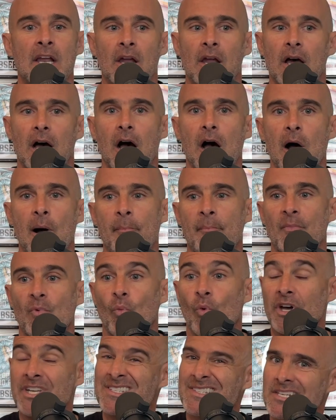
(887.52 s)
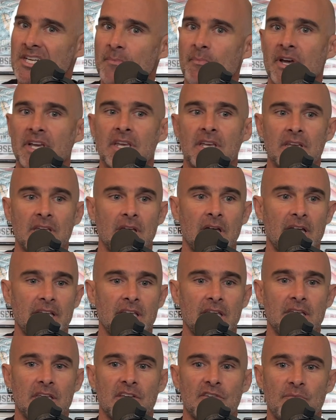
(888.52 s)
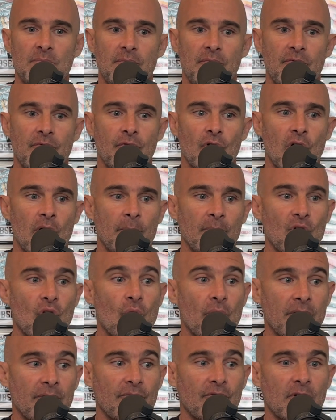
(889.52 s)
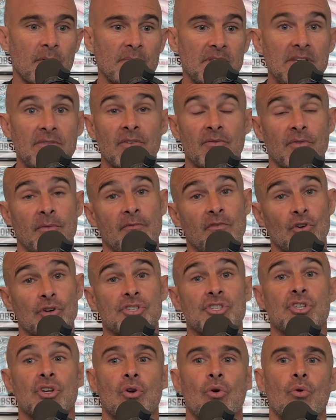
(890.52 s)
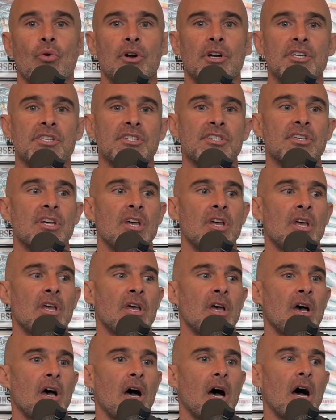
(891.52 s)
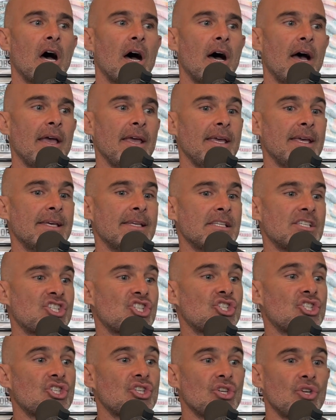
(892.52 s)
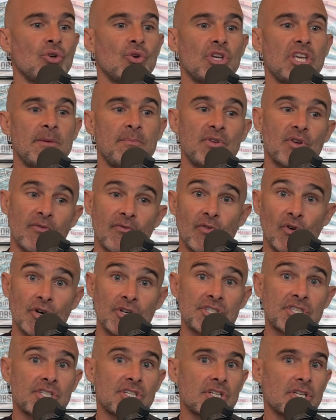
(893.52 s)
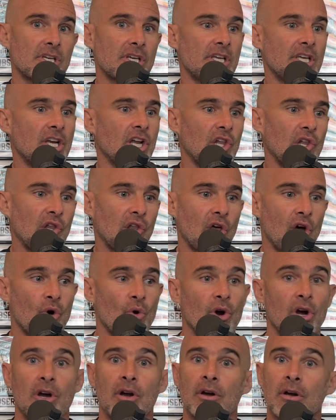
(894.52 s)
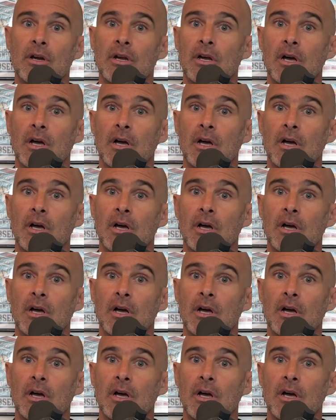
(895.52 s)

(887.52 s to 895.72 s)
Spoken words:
One tip I can give from going from verse to chorus, is to keep your verse in a lower